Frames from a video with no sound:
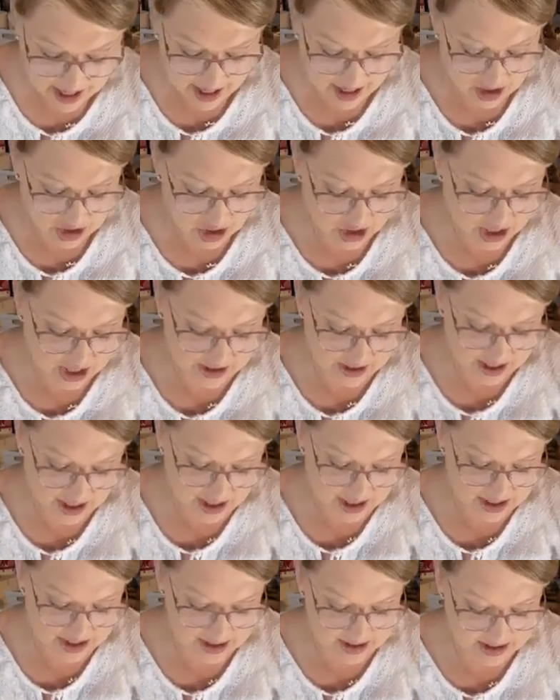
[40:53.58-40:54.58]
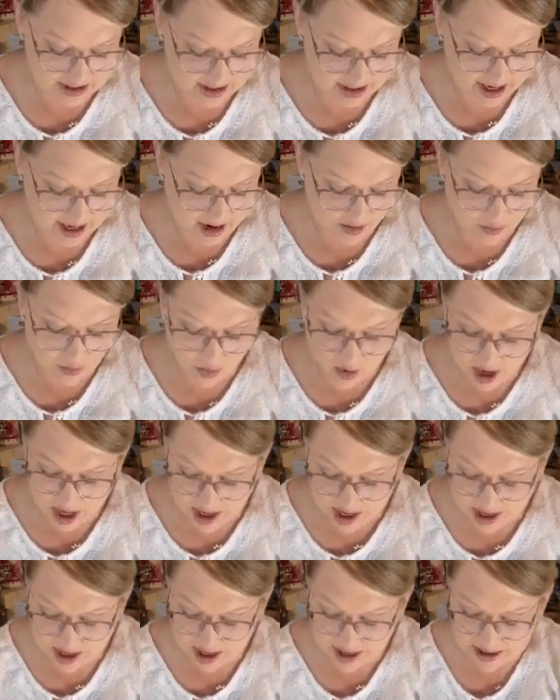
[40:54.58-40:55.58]
me kind of look at this. I
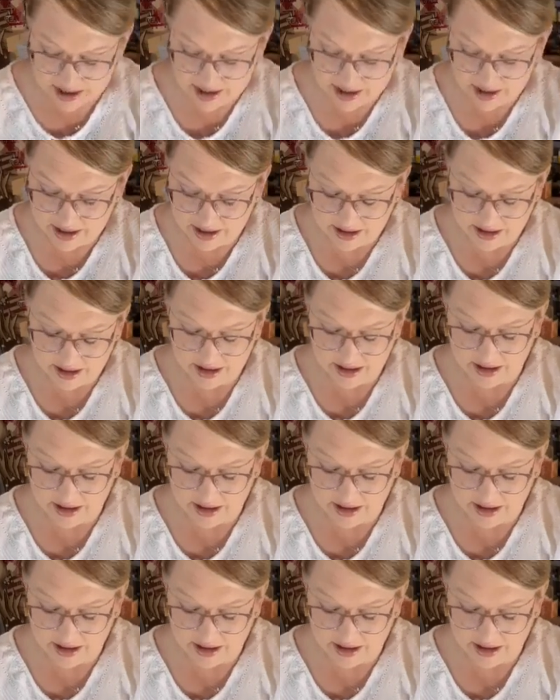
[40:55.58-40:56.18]
want...